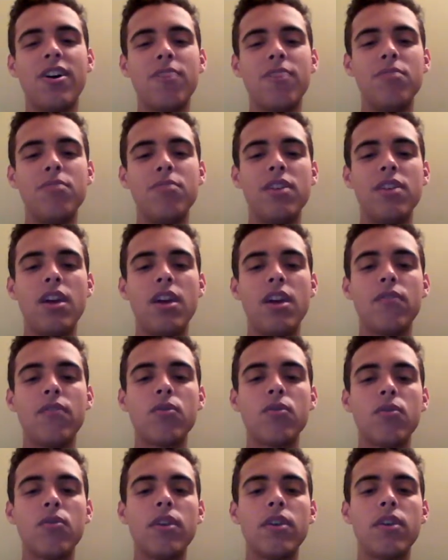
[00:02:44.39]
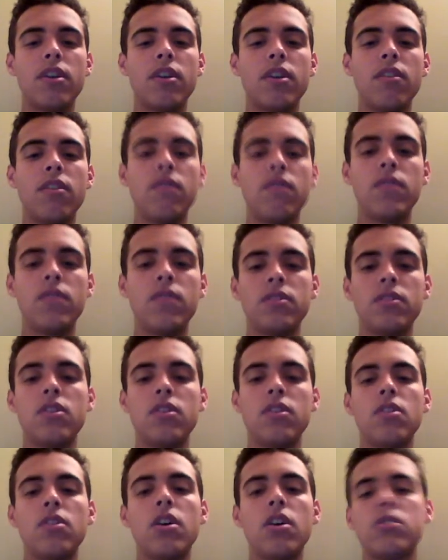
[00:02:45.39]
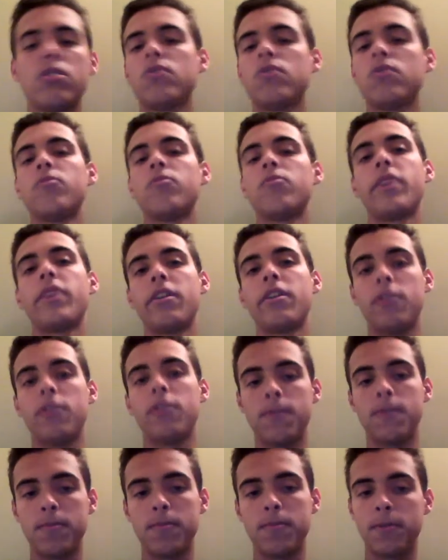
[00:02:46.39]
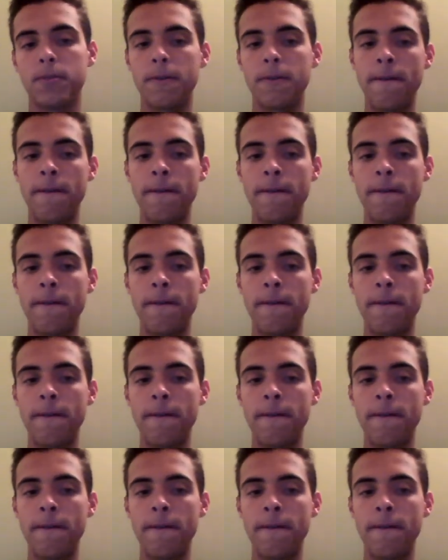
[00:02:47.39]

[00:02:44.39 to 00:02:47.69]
behavioral and physiological mechanisms.